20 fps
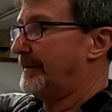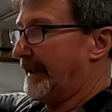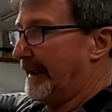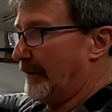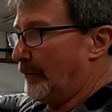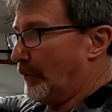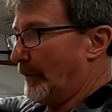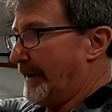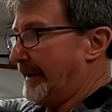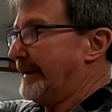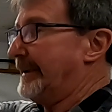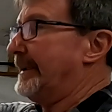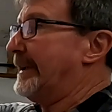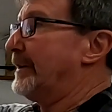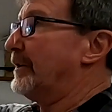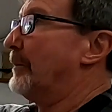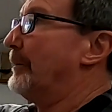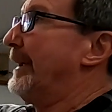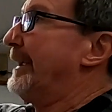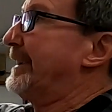That way
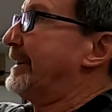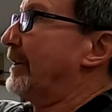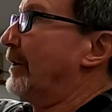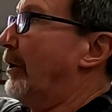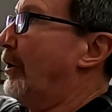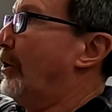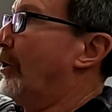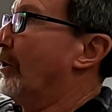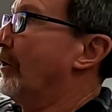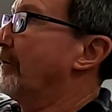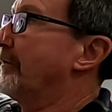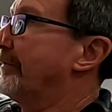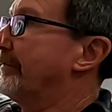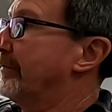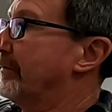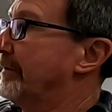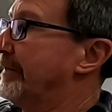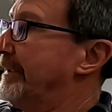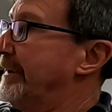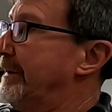it'll make it hard
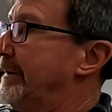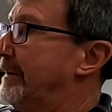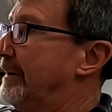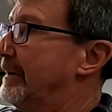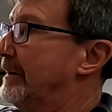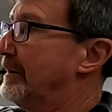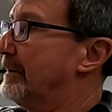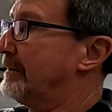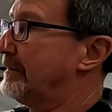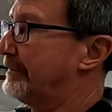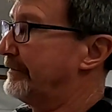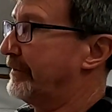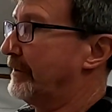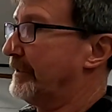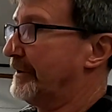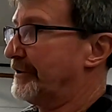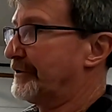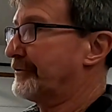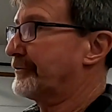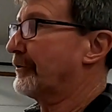for the, uh, for
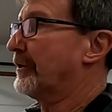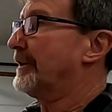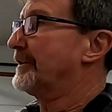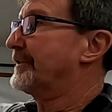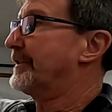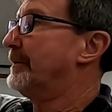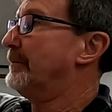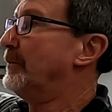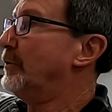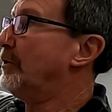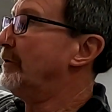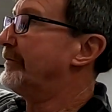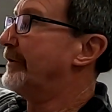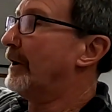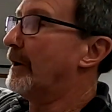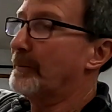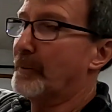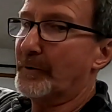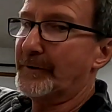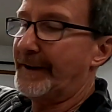the strut to
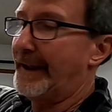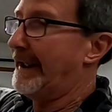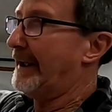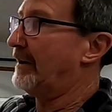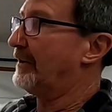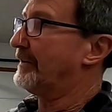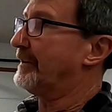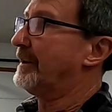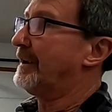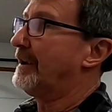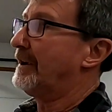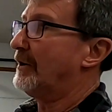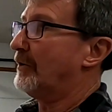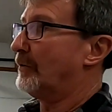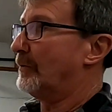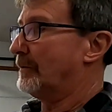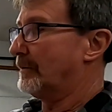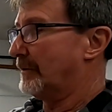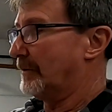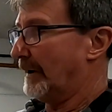move up or down
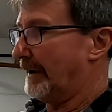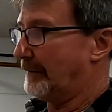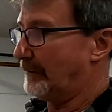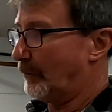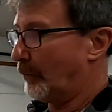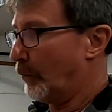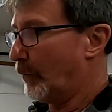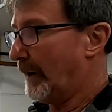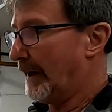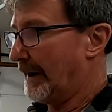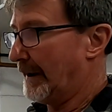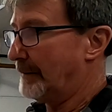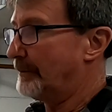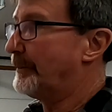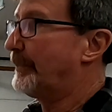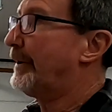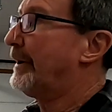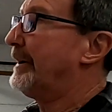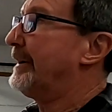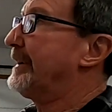while
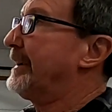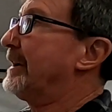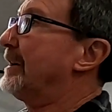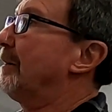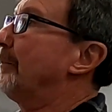I'm putting